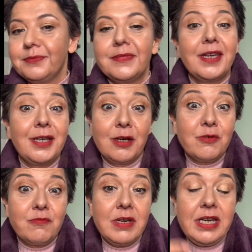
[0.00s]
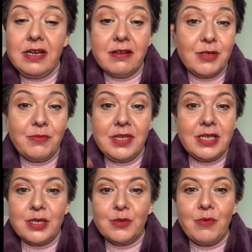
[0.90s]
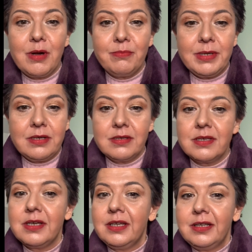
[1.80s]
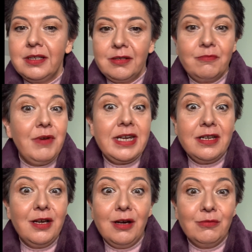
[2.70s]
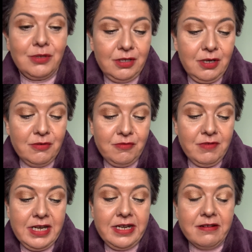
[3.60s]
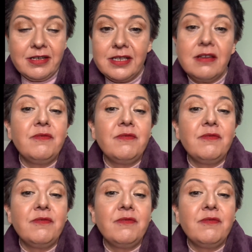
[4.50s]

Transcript: It goes really nice with this as well, because red and gold goes really nice. Of